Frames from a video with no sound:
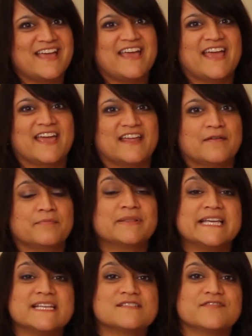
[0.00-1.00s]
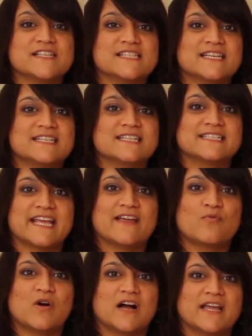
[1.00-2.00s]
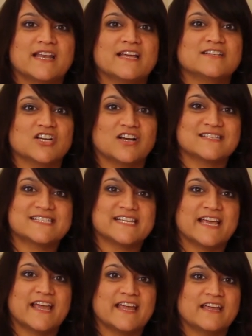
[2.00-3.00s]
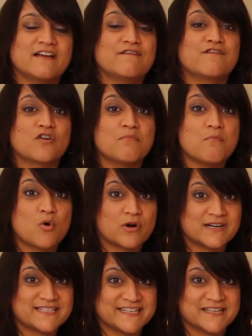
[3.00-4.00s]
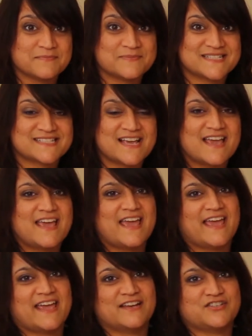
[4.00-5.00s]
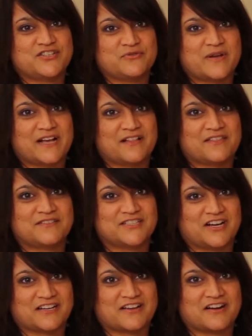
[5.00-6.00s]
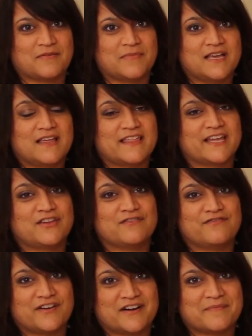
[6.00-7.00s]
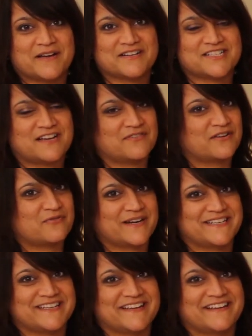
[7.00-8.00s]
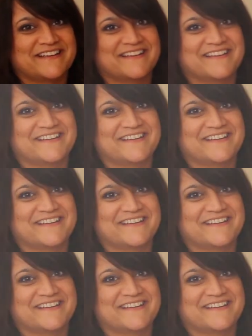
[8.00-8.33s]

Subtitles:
And please visit day1.ca for more tips and 2health.com. Thank you very much. Have a great day.